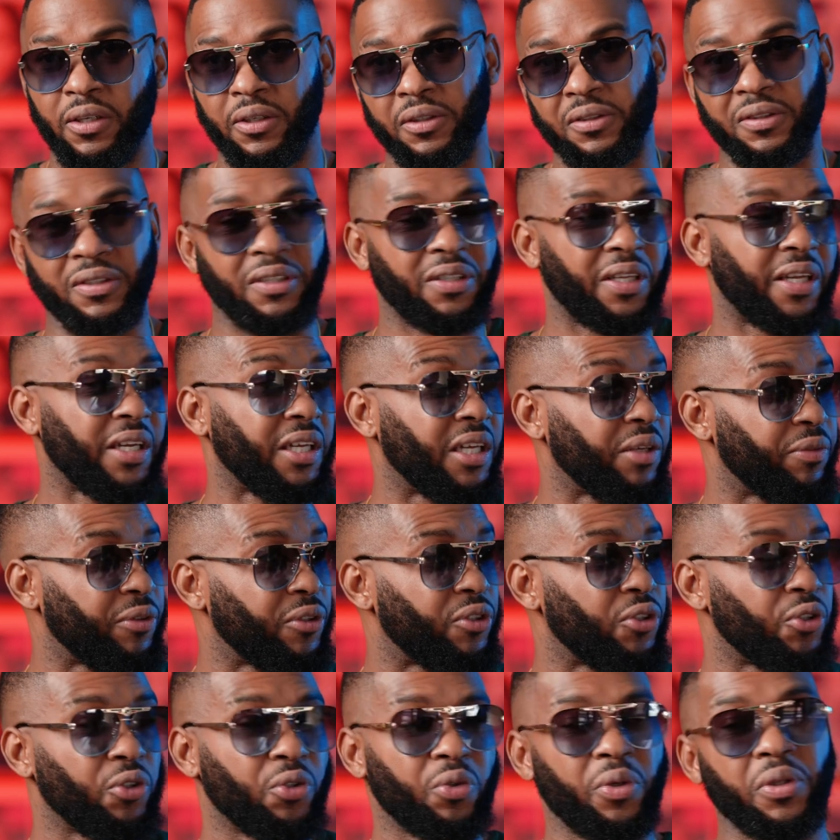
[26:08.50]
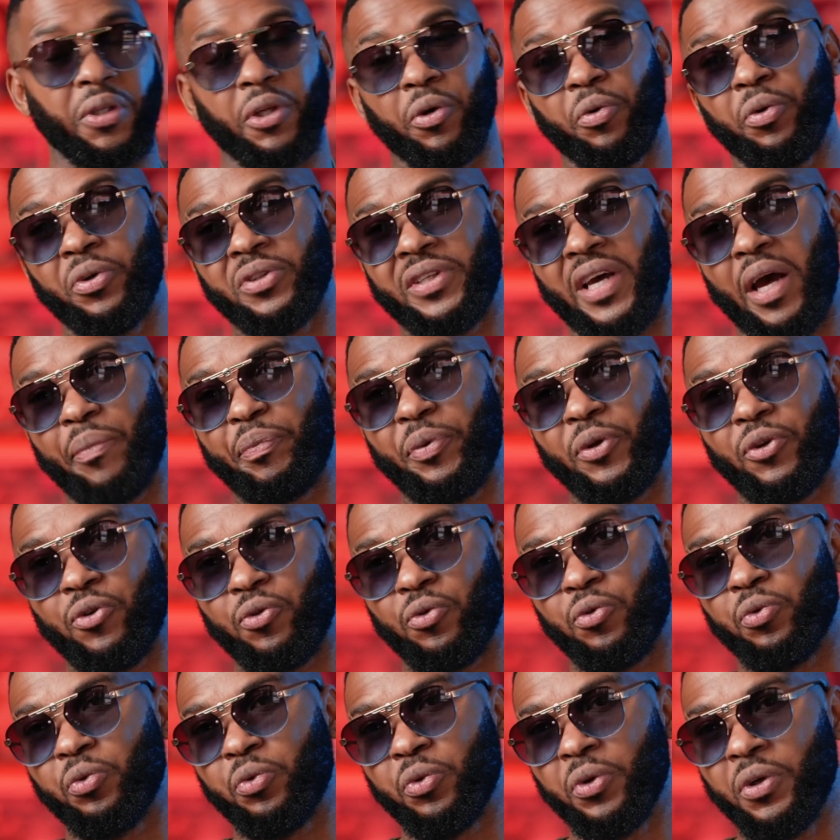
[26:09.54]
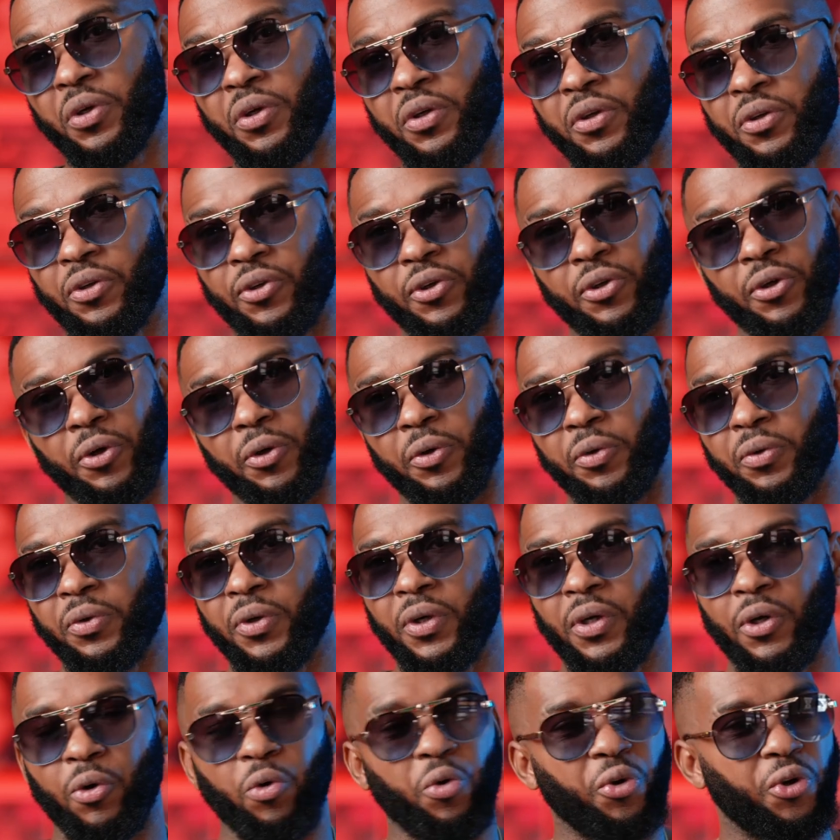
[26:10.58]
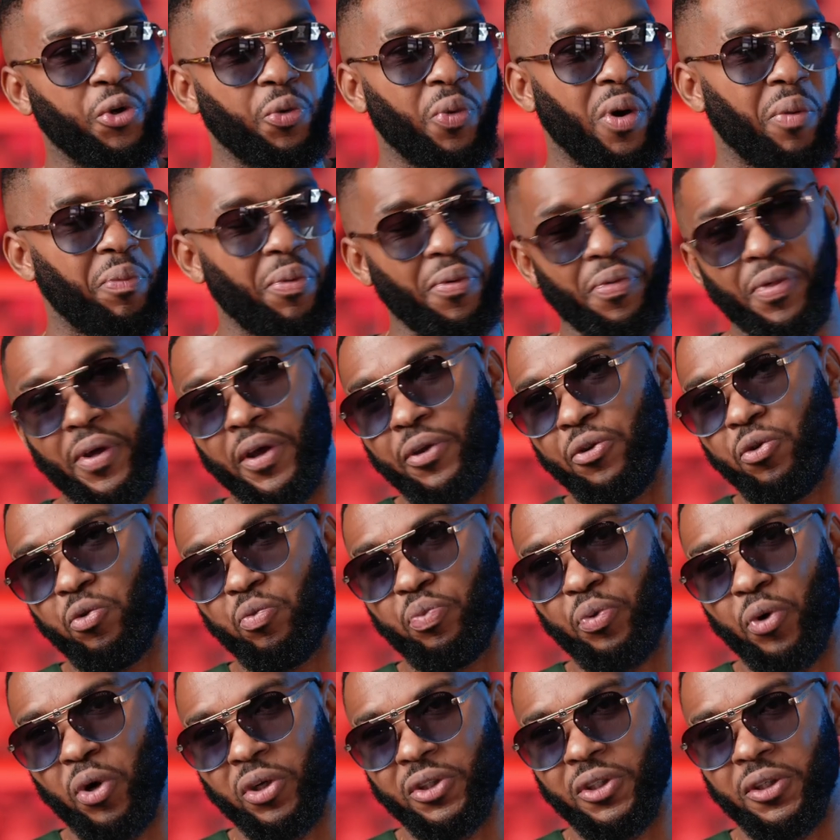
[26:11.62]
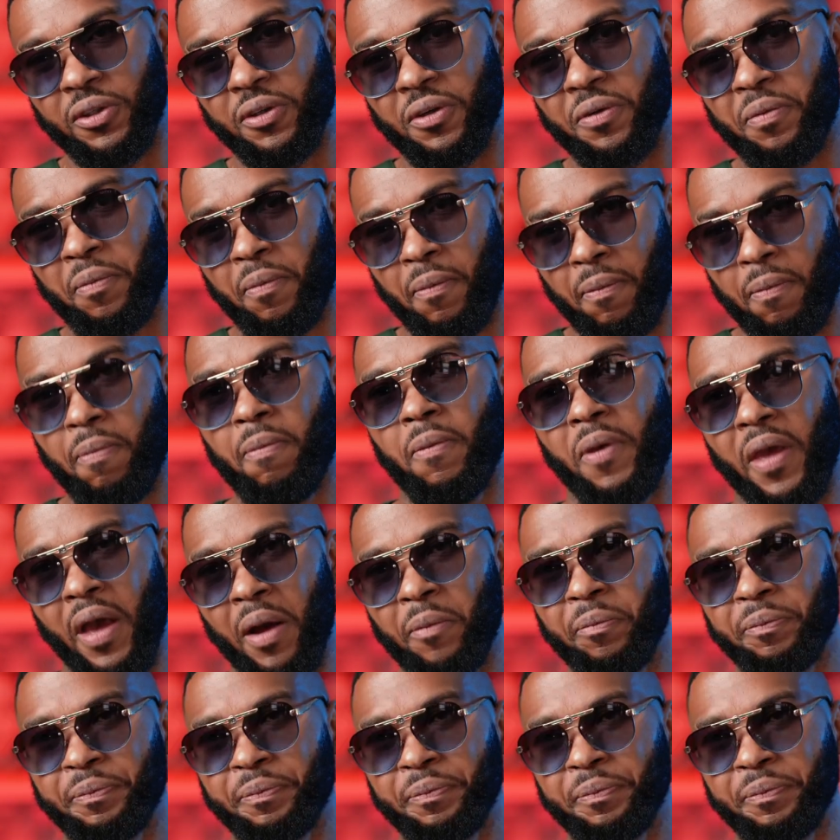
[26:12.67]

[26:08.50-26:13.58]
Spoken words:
Because then they give it to you and they're always happy to, hook you up with their new project. Yeah.